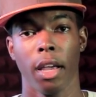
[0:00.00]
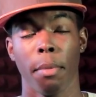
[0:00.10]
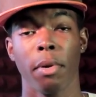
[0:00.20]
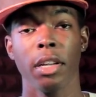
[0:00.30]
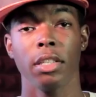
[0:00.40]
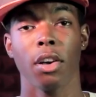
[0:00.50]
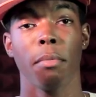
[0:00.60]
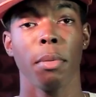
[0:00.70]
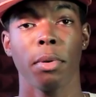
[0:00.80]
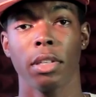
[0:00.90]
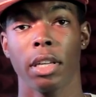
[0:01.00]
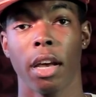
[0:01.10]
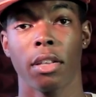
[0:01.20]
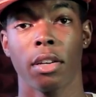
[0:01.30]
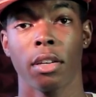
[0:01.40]
It brings young people
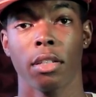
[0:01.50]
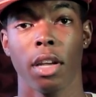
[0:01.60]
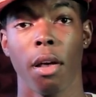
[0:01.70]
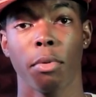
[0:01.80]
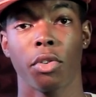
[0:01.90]
together to help